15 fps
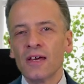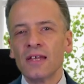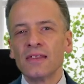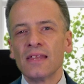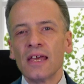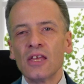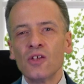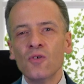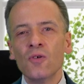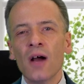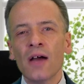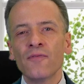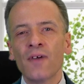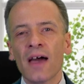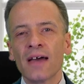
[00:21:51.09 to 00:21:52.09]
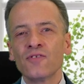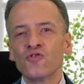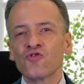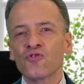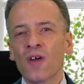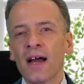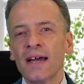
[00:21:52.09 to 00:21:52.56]
that you have had
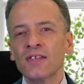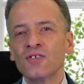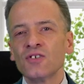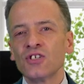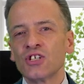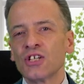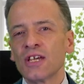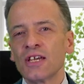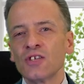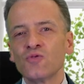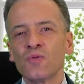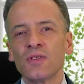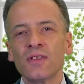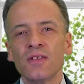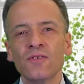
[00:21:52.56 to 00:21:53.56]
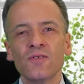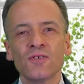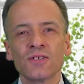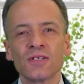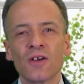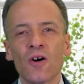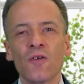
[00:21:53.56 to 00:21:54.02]
tried to change within
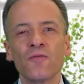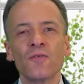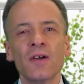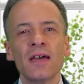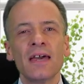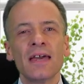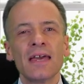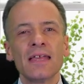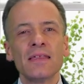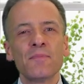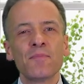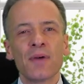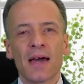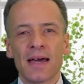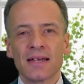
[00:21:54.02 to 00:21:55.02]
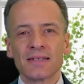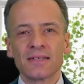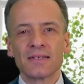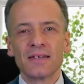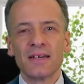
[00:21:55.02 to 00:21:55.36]
yourself in the past